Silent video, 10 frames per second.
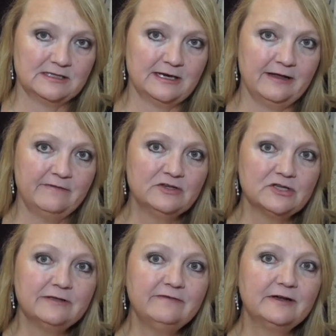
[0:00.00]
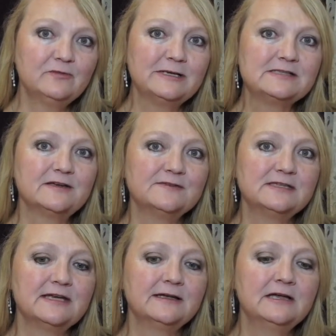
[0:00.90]
that I eventually found myself
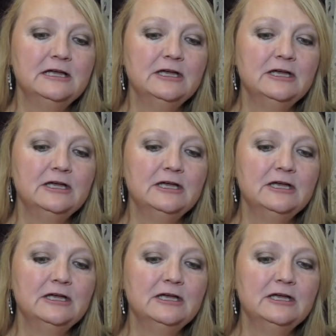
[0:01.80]
saying,